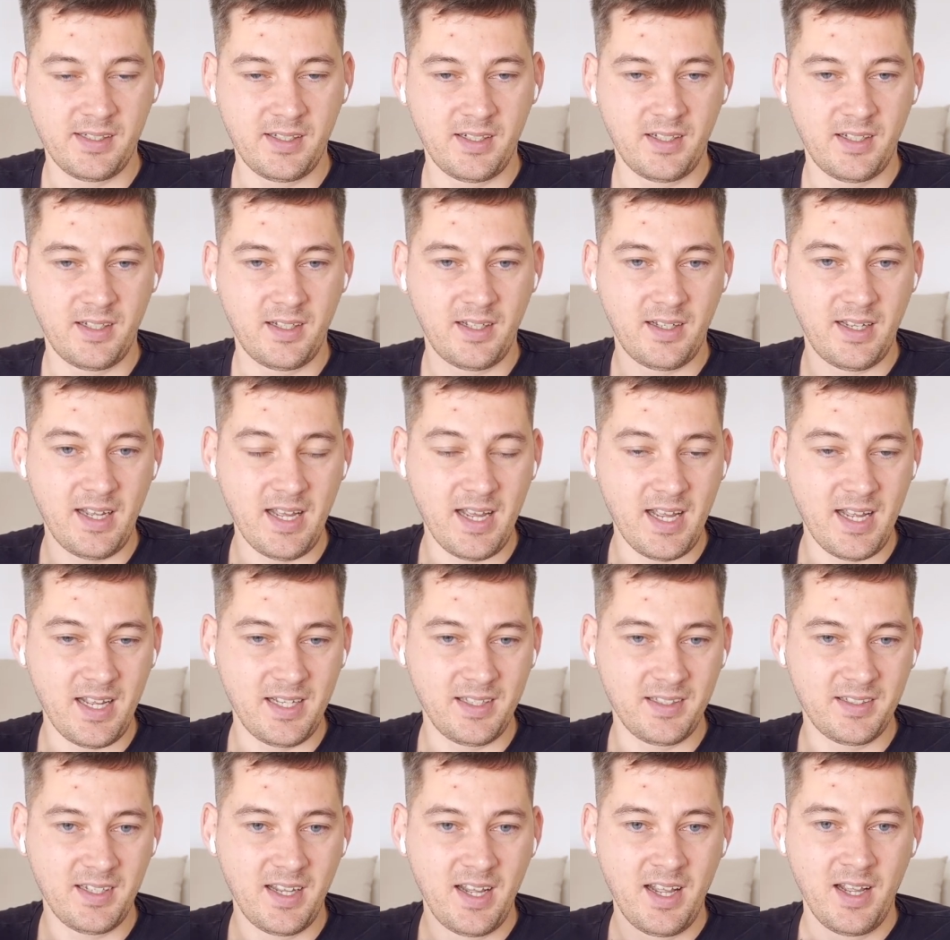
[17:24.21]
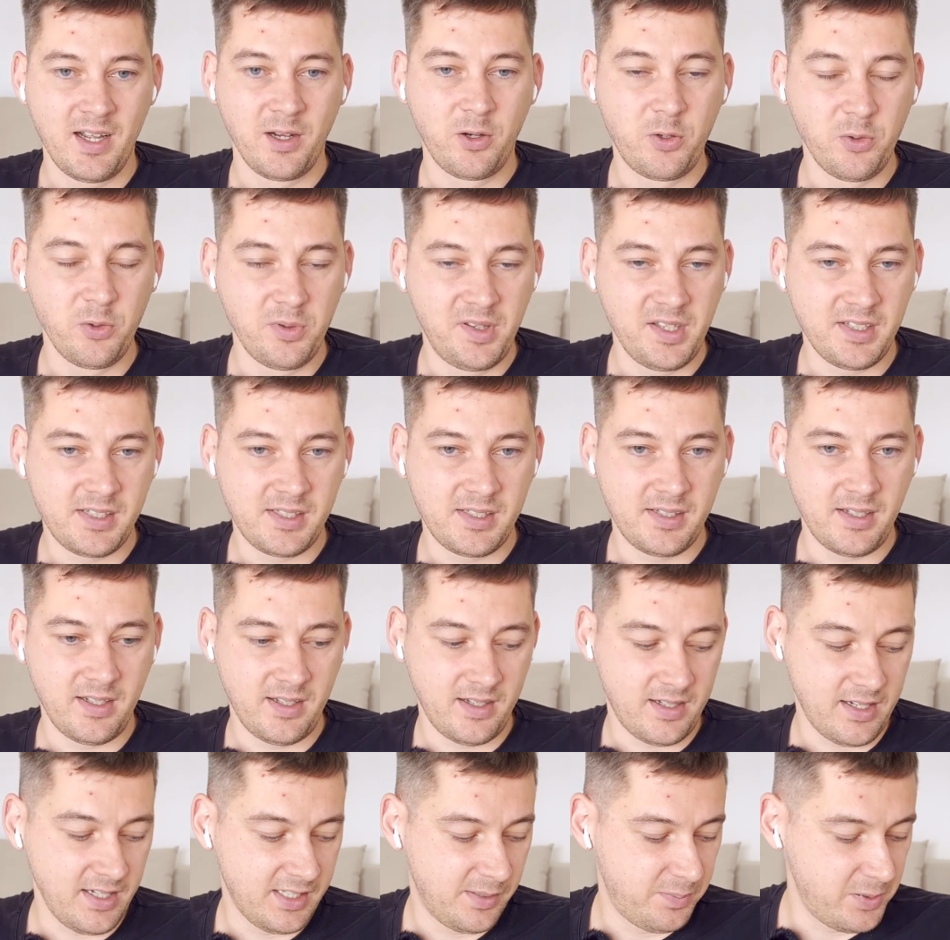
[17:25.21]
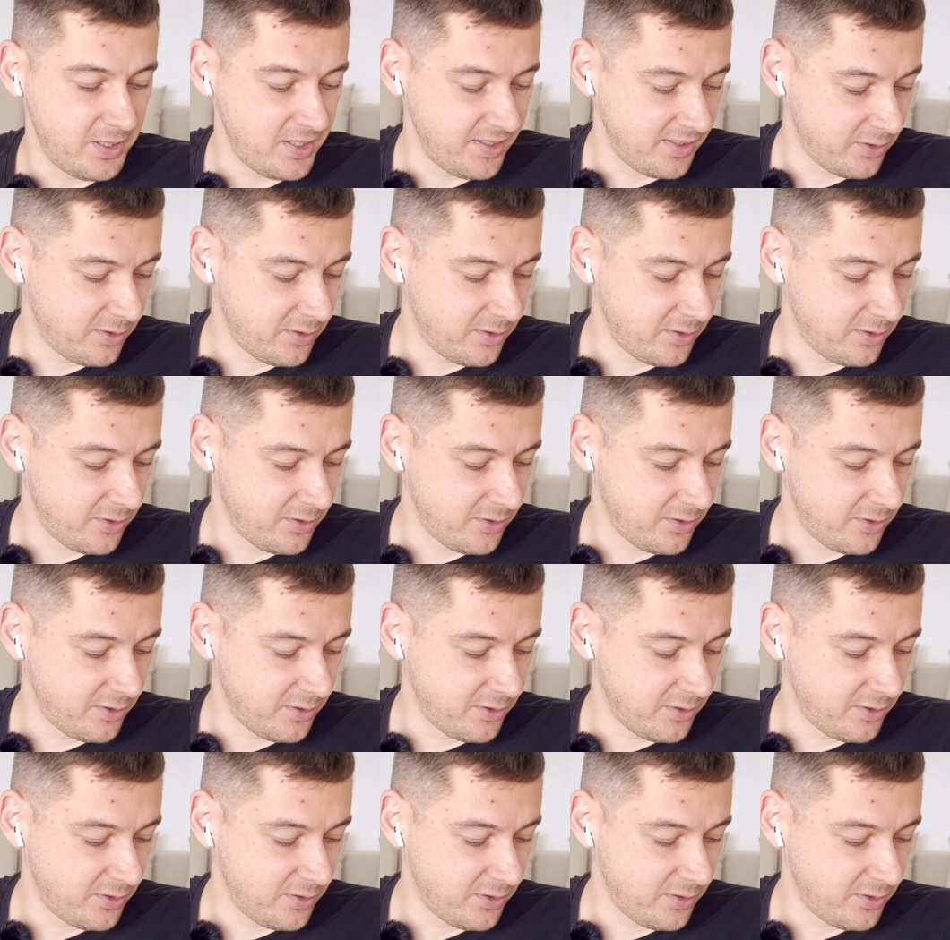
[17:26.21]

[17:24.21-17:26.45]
and could this experience